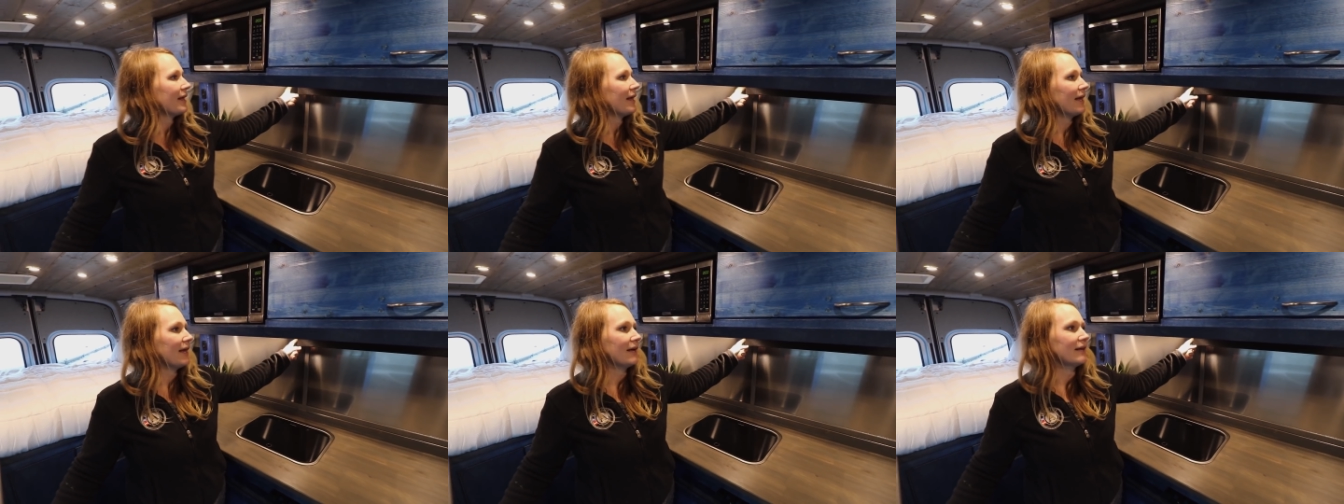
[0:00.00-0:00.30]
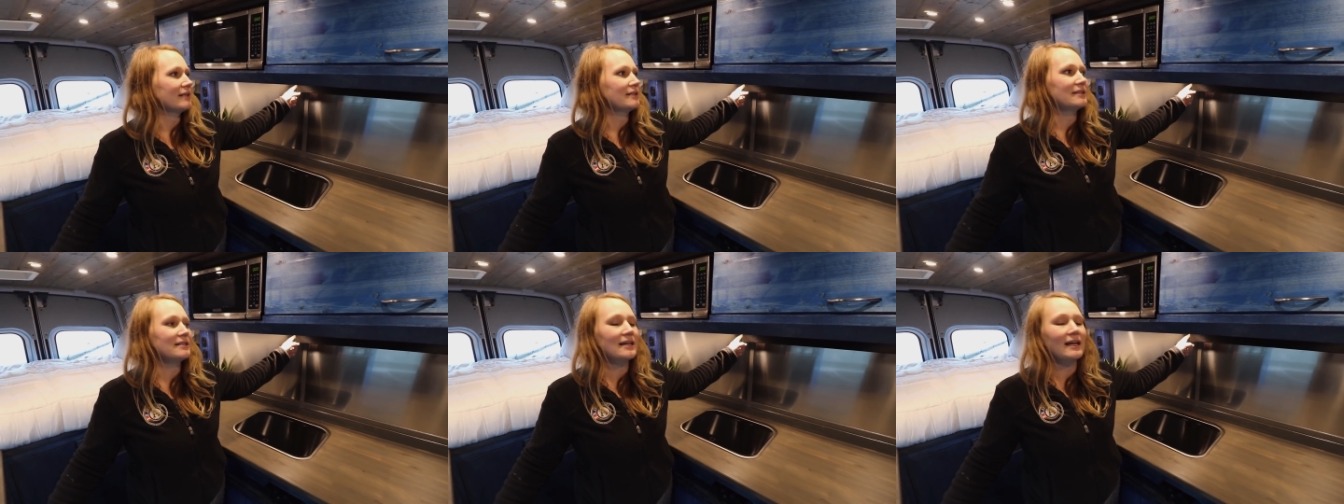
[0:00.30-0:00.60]

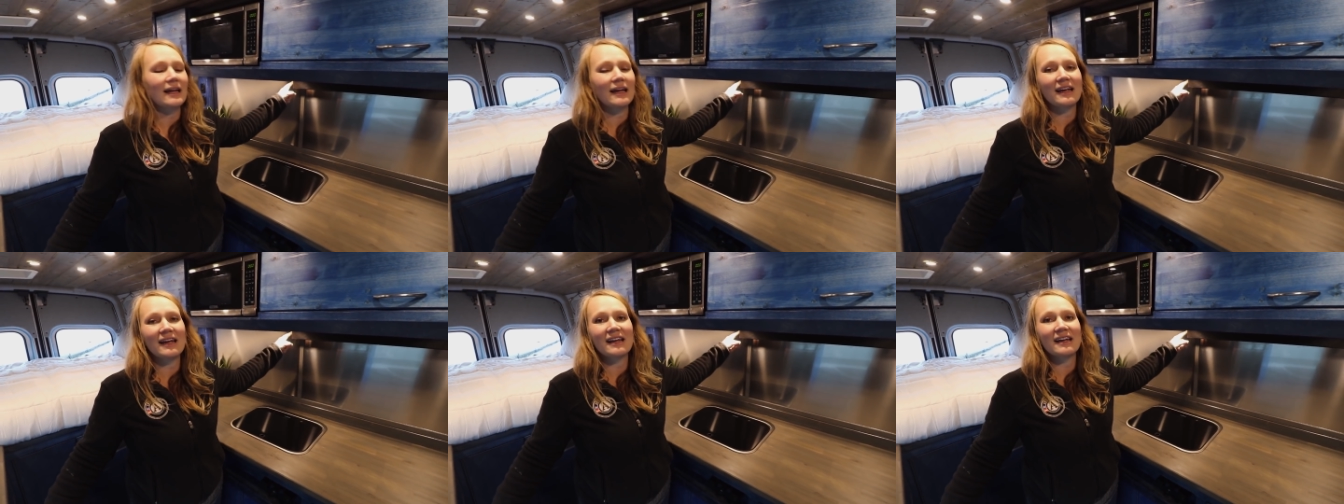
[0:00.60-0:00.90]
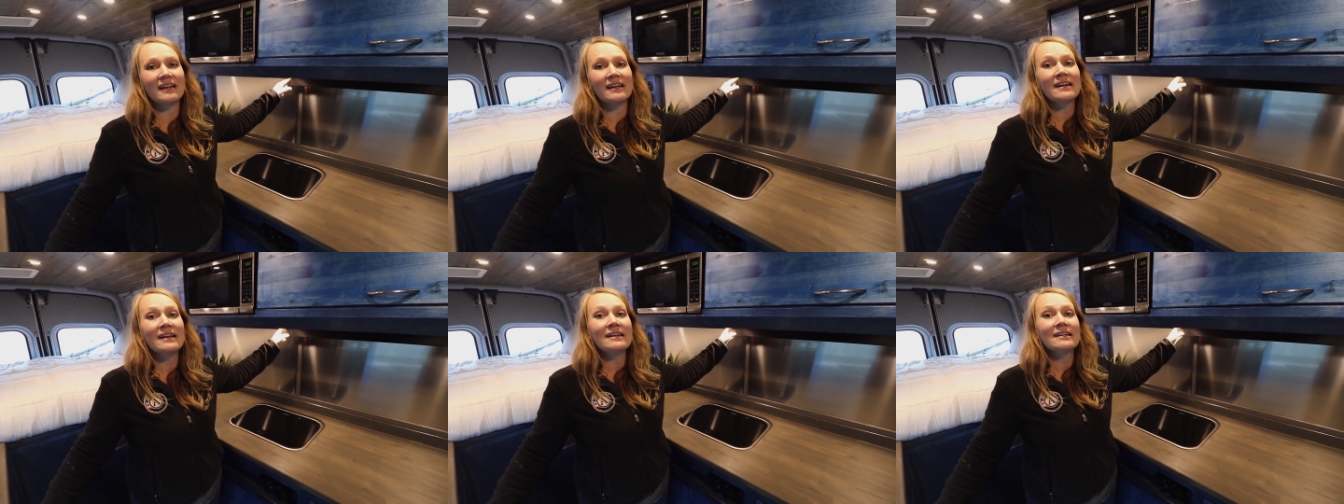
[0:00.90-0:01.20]
and
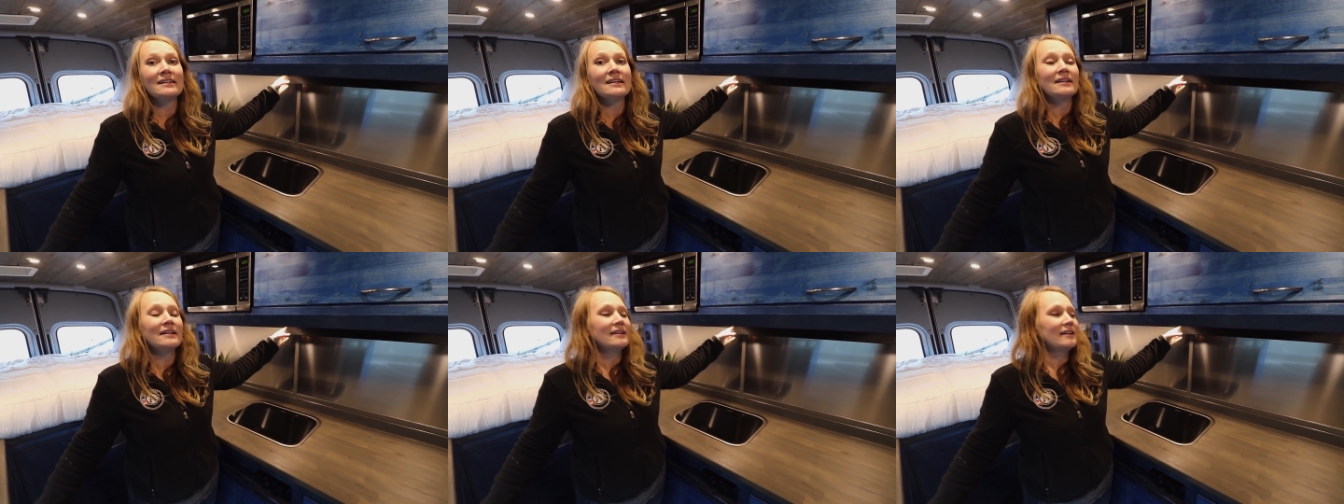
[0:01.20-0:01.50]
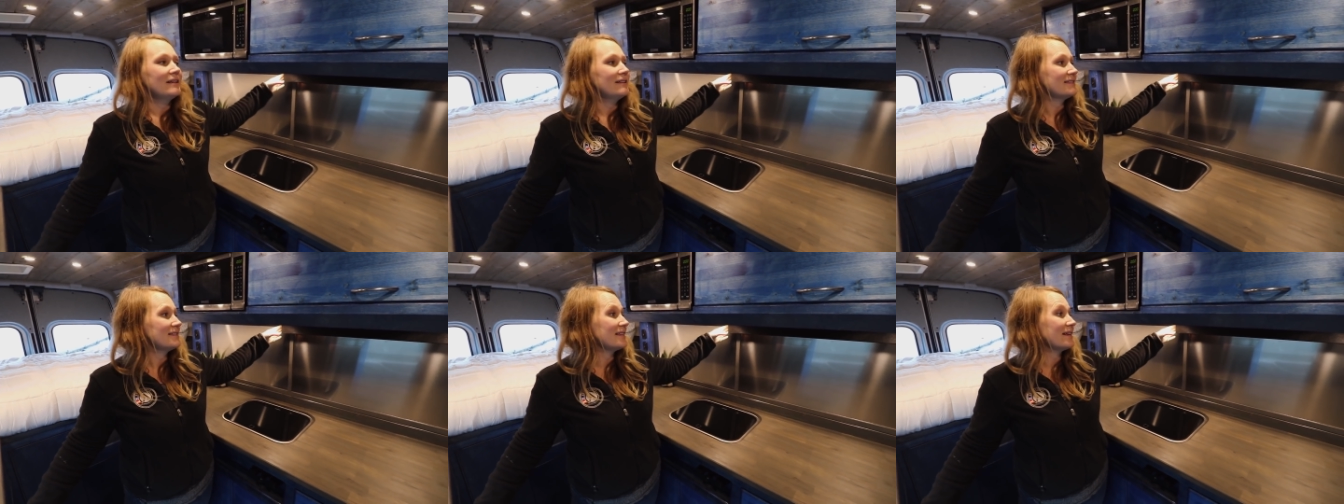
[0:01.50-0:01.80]
a
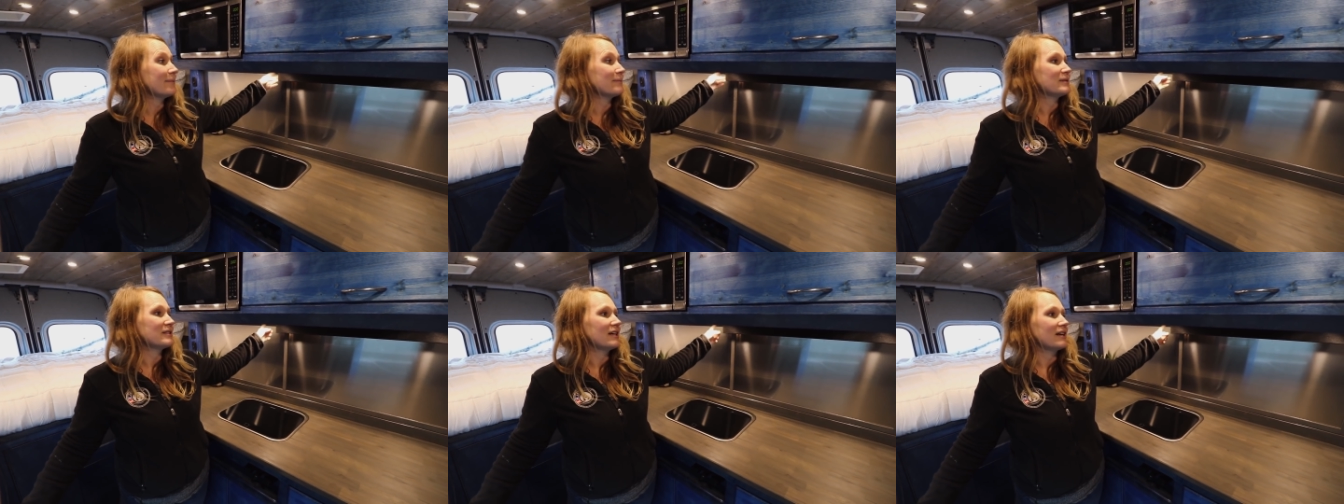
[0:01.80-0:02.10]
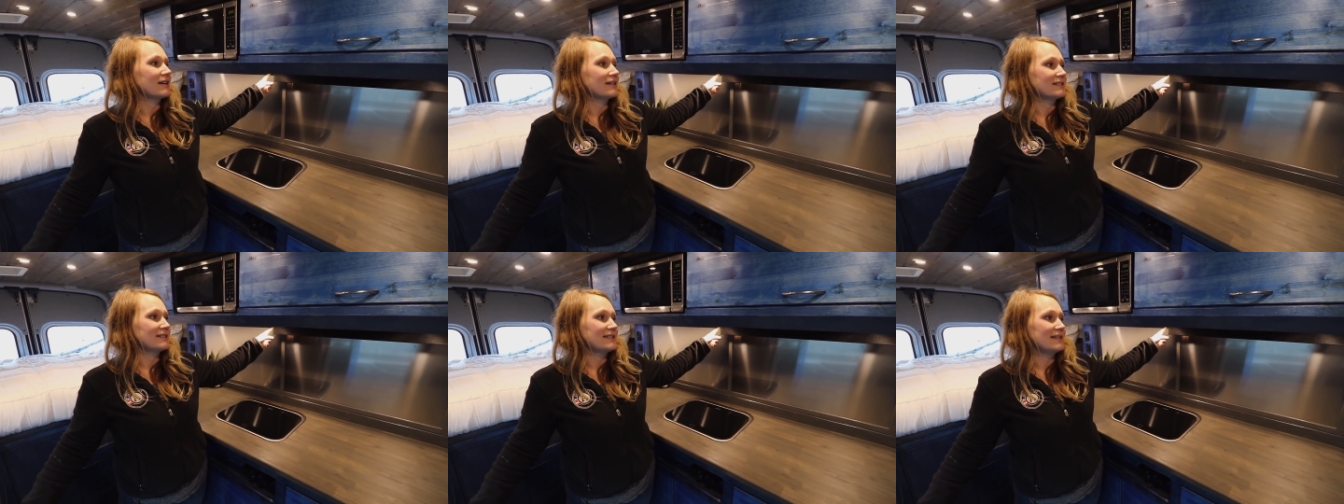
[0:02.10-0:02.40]

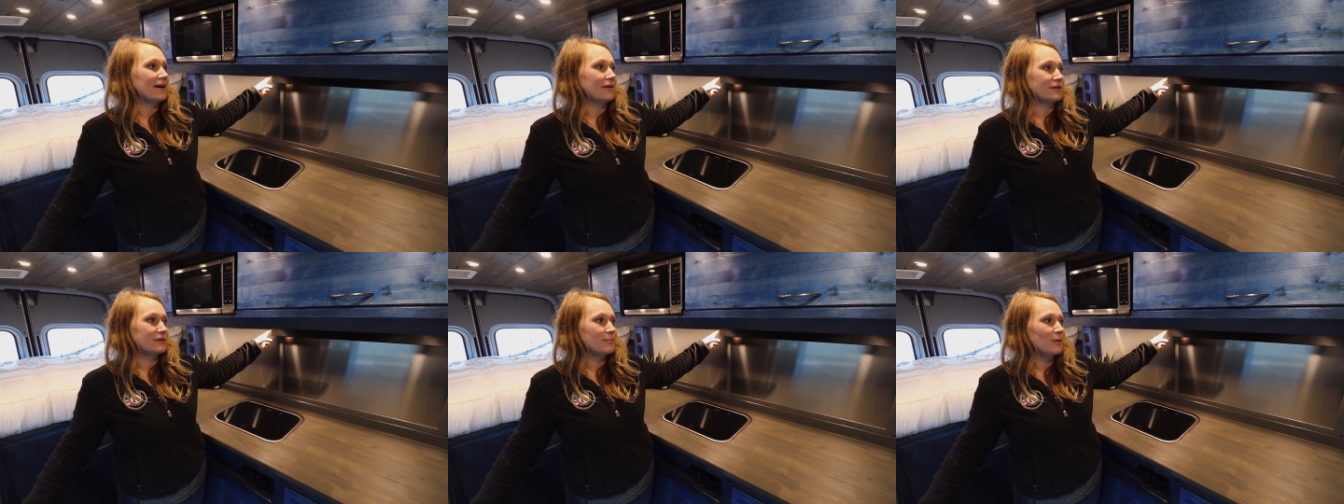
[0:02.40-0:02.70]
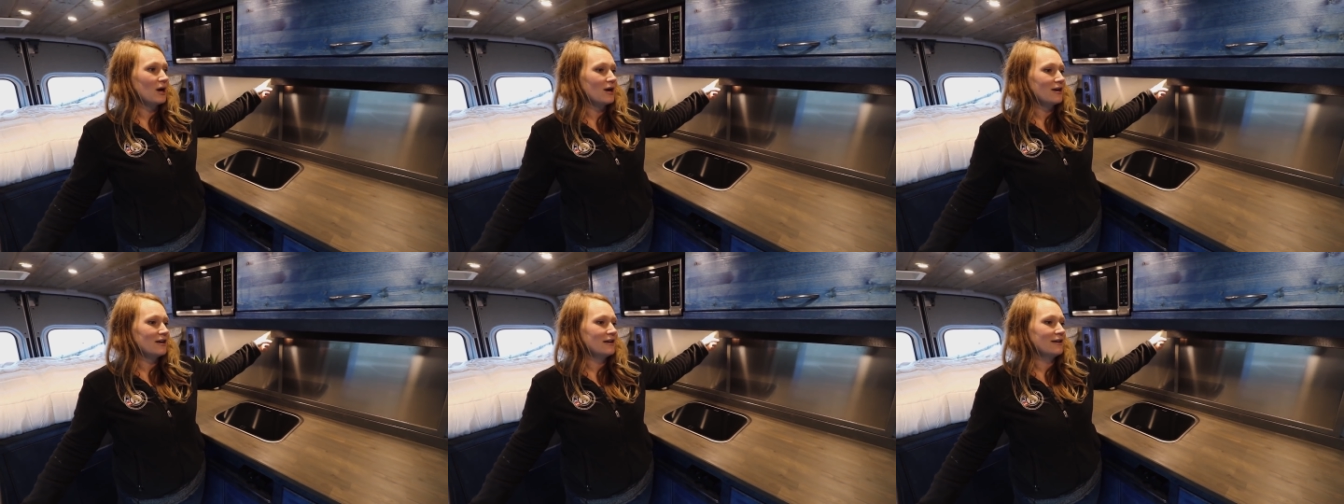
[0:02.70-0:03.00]
Samsung
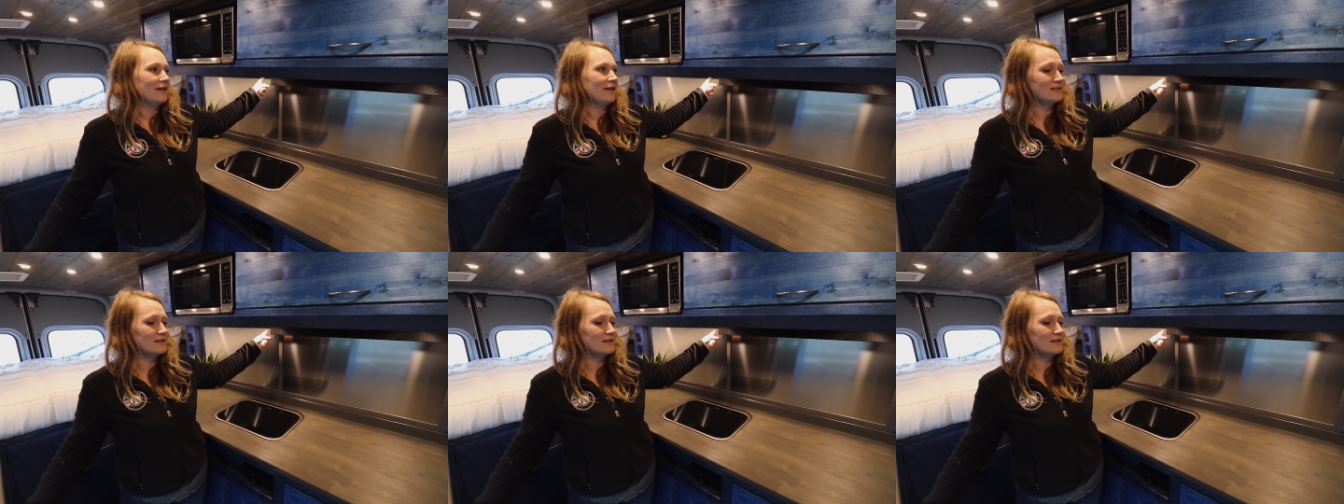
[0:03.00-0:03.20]
soundbar.